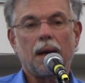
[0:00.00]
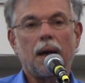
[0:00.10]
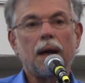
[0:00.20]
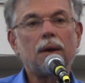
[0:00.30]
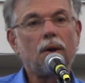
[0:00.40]

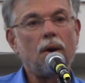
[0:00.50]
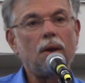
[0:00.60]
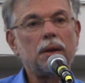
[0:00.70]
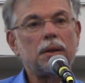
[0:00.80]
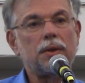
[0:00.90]
I
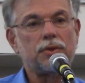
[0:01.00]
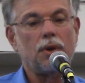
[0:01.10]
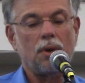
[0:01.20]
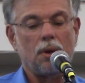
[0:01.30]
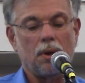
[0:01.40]
call on us
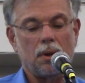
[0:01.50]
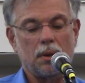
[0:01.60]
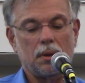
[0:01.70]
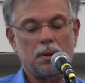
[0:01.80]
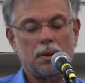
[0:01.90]

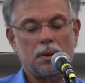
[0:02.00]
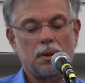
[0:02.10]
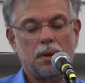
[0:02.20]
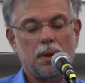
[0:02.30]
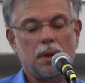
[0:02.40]
all
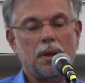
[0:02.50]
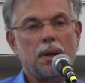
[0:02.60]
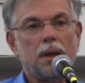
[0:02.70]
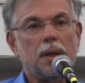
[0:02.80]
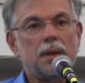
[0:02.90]

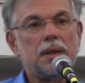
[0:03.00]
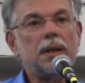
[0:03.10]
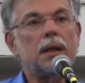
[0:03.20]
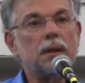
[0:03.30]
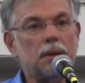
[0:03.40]
to
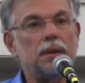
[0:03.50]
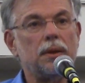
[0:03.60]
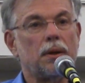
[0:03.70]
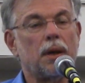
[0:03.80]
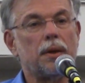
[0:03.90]
get
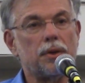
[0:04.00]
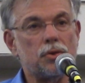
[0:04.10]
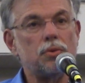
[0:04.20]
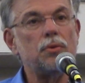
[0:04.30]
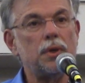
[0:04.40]
clear on the
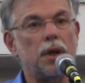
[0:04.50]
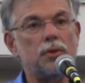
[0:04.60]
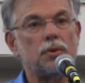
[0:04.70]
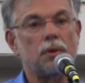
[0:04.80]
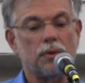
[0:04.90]
true
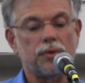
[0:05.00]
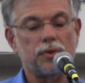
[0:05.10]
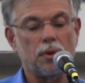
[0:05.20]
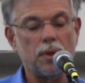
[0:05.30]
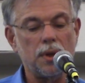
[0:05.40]
nature of
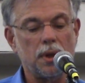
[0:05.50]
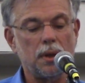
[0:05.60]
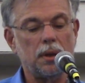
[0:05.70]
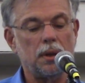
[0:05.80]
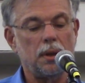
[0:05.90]

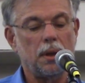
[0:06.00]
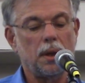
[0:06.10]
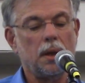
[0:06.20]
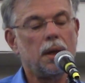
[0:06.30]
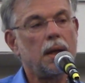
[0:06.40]
storytelling
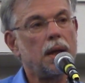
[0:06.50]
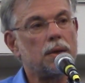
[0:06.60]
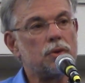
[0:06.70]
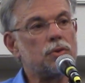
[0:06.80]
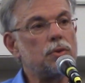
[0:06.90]

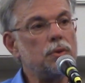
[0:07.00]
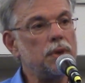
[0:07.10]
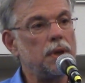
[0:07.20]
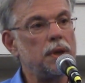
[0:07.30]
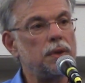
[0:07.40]
and the true
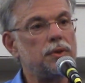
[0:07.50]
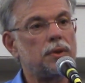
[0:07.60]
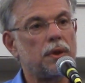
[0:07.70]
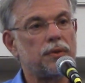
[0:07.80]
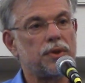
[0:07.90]

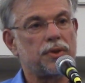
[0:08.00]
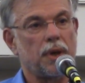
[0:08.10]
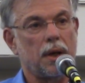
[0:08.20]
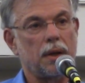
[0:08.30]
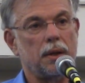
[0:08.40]
needs of
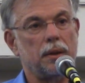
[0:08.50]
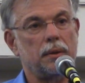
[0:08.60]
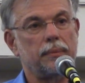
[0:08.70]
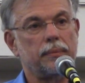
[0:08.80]
society.